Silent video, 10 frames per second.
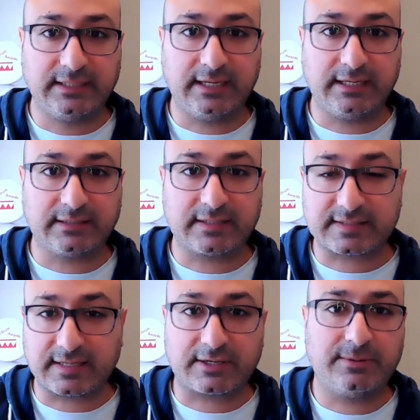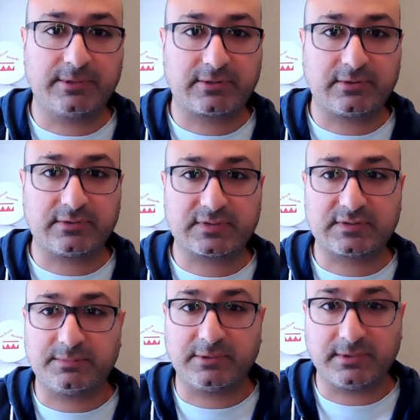Does that come across?
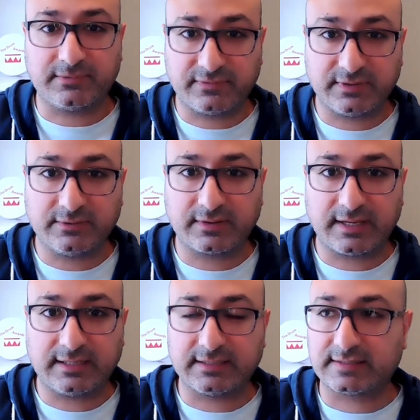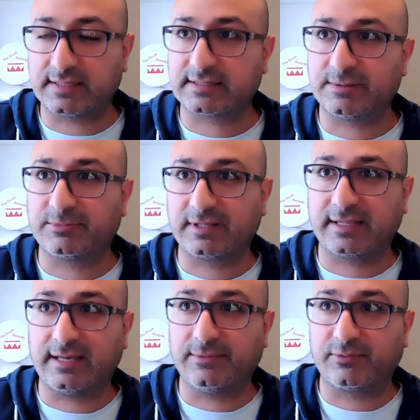Do people feel that? Is that something
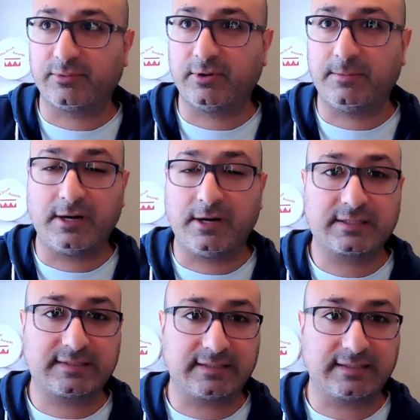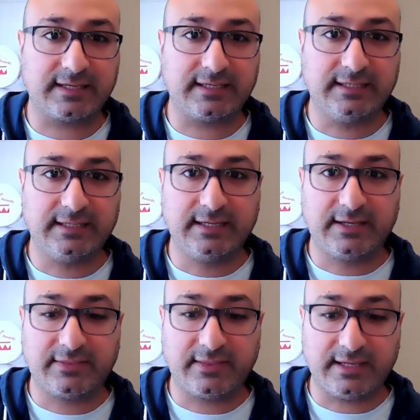that through our marketing they
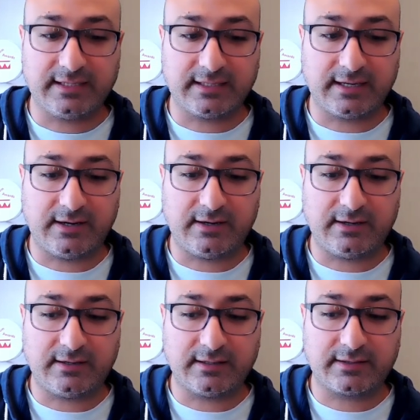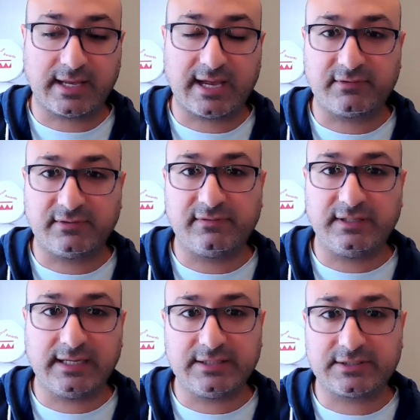have an
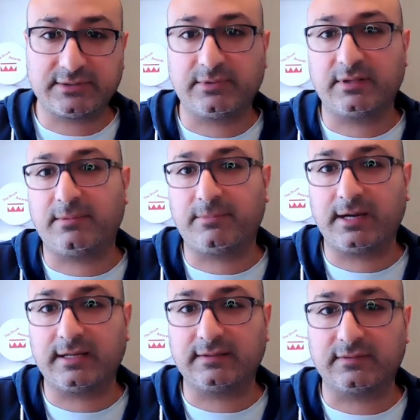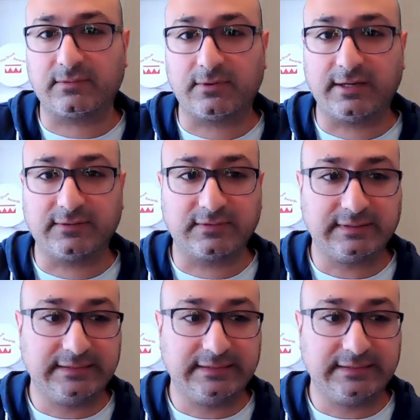affiliation with our brand around?